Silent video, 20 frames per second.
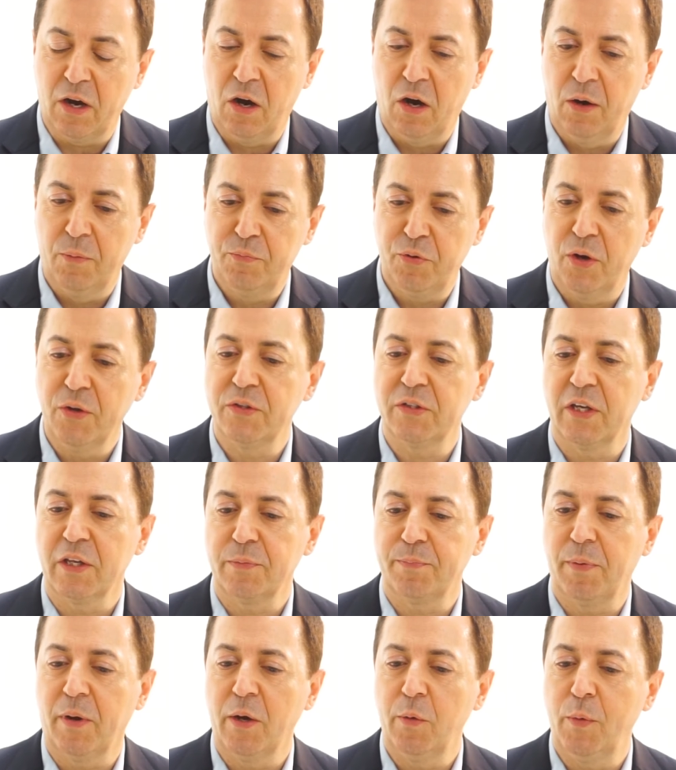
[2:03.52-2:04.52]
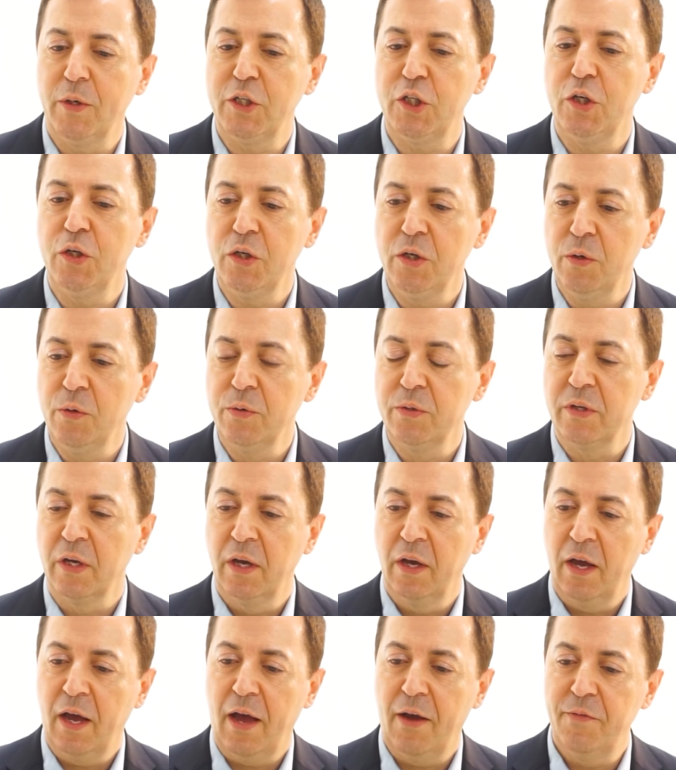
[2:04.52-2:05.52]
are a process by which you use
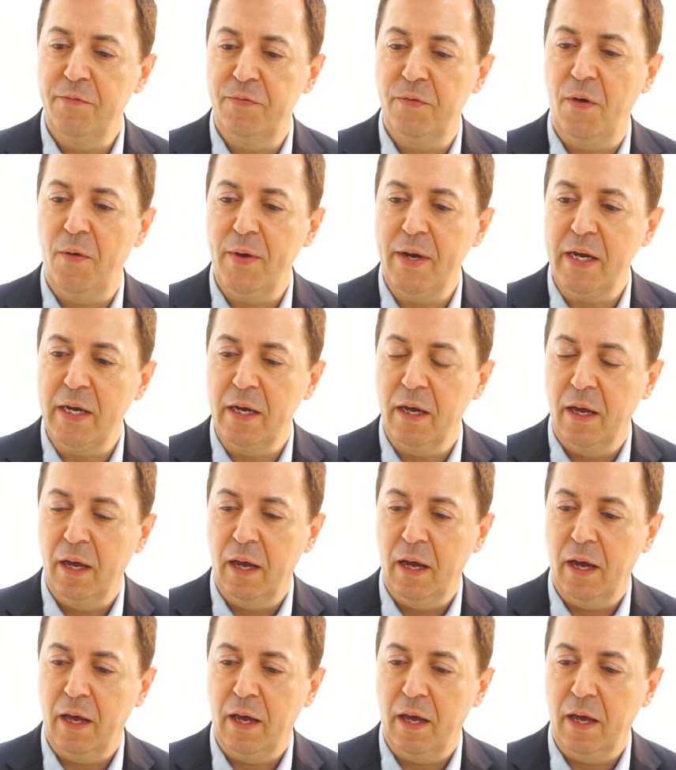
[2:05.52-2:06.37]
a very